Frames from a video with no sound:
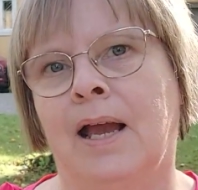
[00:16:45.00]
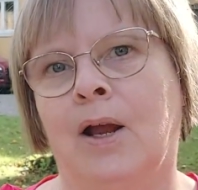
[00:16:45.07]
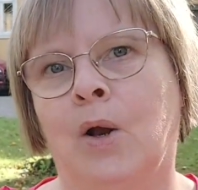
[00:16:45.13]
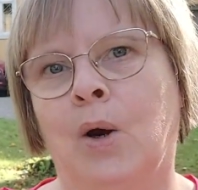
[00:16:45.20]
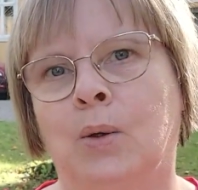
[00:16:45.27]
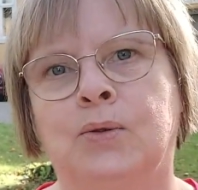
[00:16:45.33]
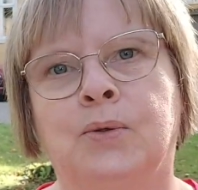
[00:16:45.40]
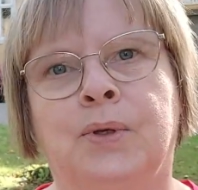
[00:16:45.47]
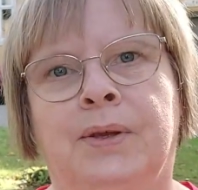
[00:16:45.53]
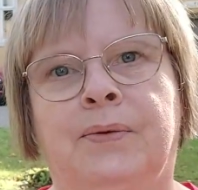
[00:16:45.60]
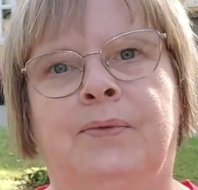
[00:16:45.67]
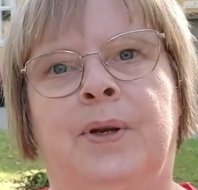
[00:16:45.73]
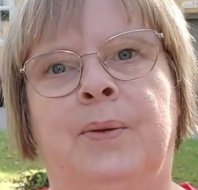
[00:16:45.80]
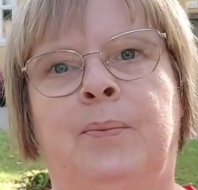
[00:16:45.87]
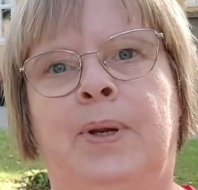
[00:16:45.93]
go to
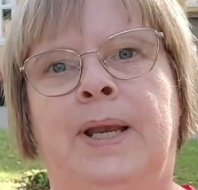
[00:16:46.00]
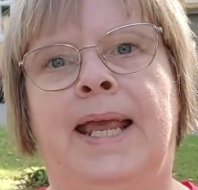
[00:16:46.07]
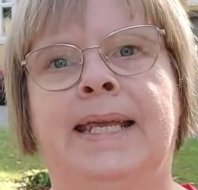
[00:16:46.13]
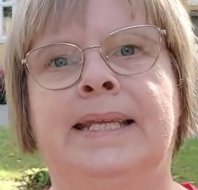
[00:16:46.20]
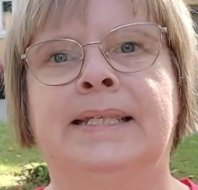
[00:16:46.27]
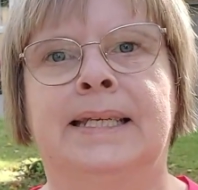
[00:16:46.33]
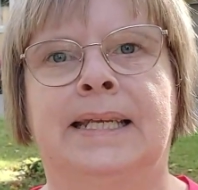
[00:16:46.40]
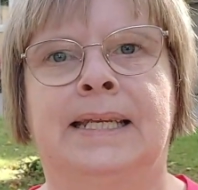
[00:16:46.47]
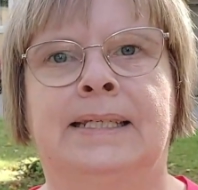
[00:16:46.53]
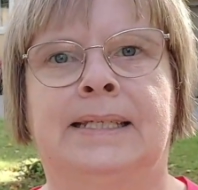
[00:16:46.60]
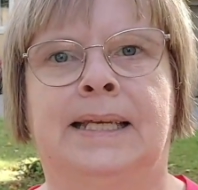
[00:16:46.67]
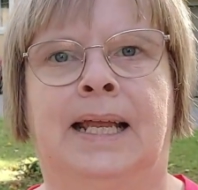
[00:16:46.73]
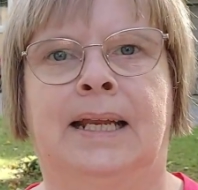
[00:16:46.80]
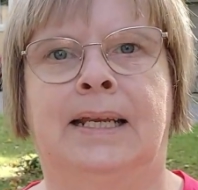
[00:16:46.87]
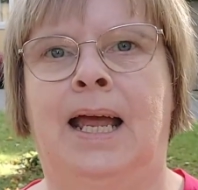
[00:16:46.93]
different places
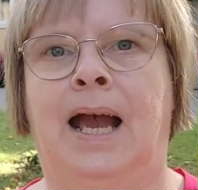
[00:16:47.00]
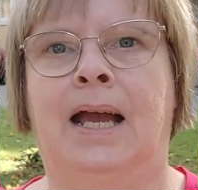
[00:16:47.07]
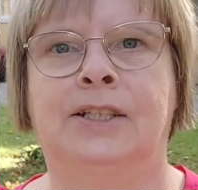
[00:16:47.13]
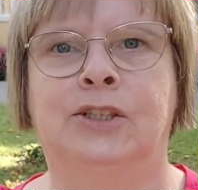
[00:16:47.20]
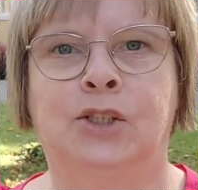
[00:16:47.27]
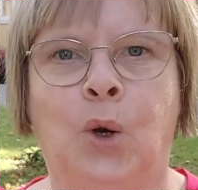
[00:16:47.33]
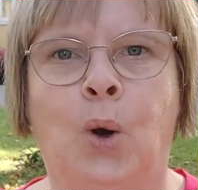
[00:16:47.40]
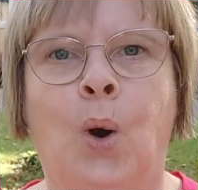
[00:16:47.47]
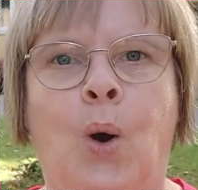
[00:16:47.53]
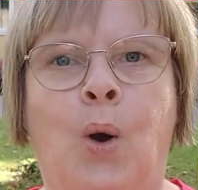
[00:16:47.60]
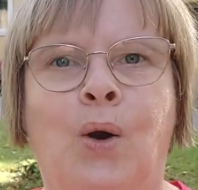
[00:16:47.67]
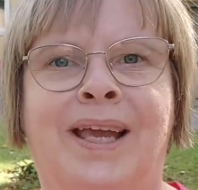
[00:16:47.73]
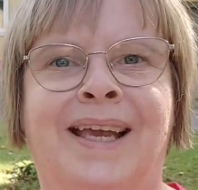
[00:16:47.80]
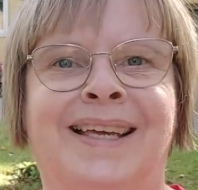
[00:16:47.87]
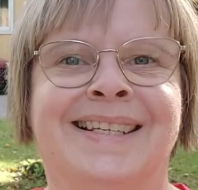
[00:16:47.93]
and I
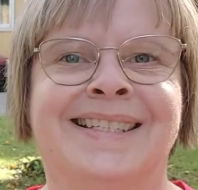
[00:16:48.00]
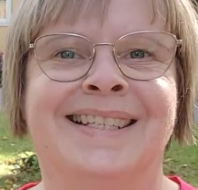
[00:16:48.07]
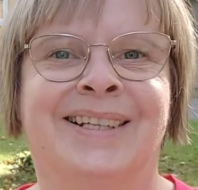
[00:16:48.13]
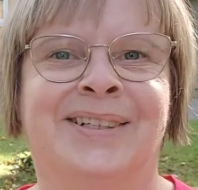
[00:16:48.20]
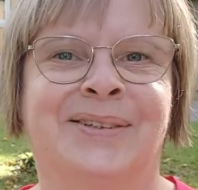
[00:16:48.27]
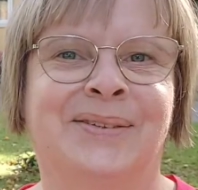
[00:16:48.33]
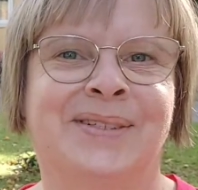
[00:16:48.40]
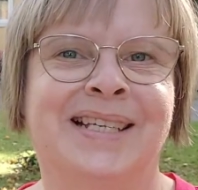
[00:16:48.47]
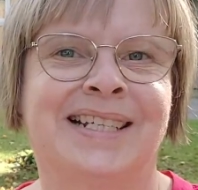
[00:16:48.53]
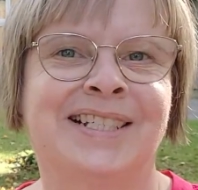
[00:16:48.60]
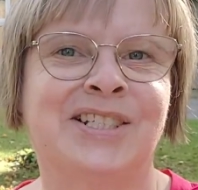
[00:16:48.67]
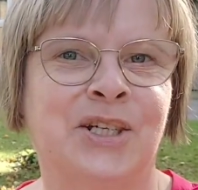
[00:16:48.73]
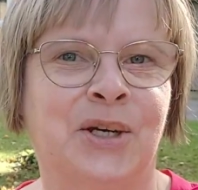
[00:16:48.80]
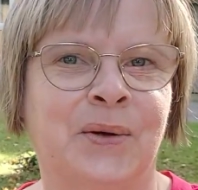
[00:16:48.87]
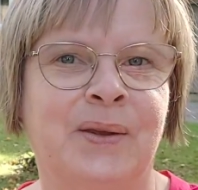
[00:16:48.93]
talk instead of
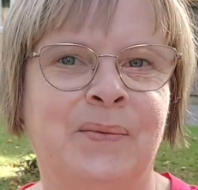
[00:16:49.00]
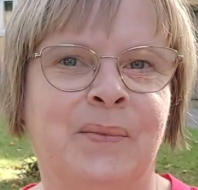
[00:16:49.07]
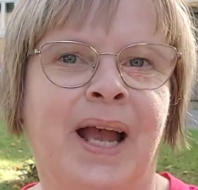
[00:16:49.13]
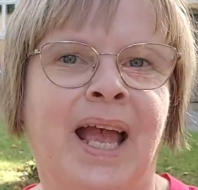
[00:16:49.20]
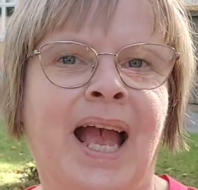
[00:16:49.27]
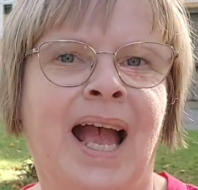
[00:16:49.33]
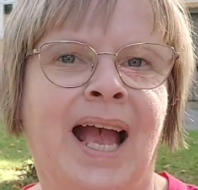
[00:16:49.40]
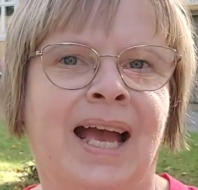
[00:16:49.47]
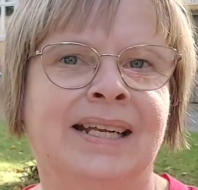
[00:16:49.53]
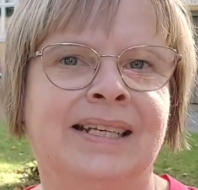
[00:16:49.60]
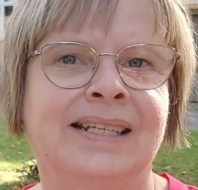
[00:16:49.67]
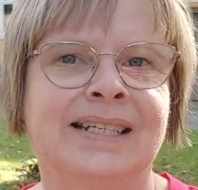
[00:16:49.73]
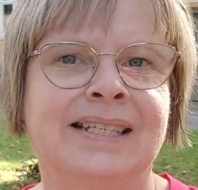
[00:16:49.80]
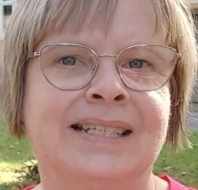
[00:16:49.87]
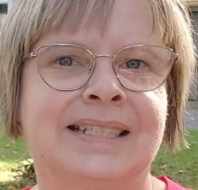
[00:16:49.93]
just showing my
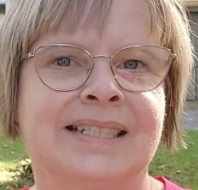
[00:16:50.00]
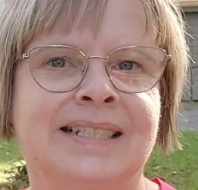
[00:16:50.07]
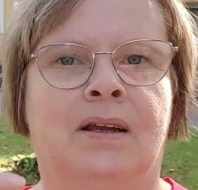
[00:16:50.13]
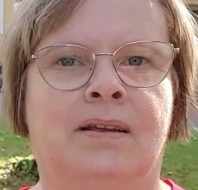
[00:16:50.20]
hands.